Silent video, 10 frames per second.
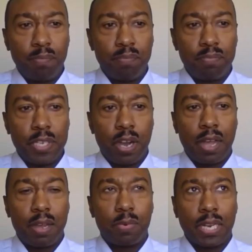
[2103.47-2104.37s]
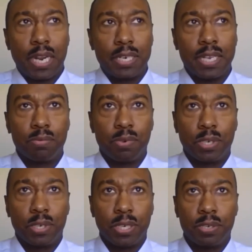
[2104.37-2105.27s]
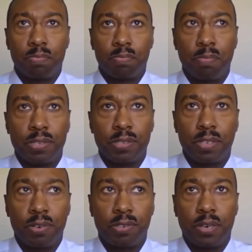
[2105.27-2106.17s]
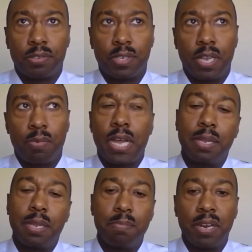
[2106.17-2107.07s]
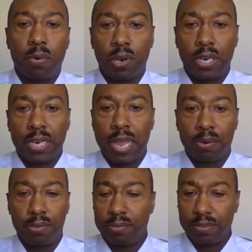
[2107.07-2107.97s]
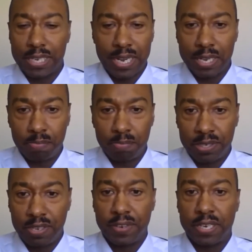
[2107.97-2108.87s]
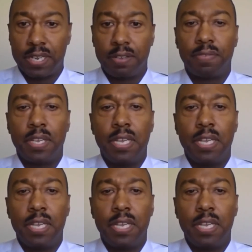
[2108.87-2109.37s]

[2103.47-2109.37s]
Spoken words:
a lot of times we'll get small business owners that will say, well, I need money for working capital. That's not specific enough.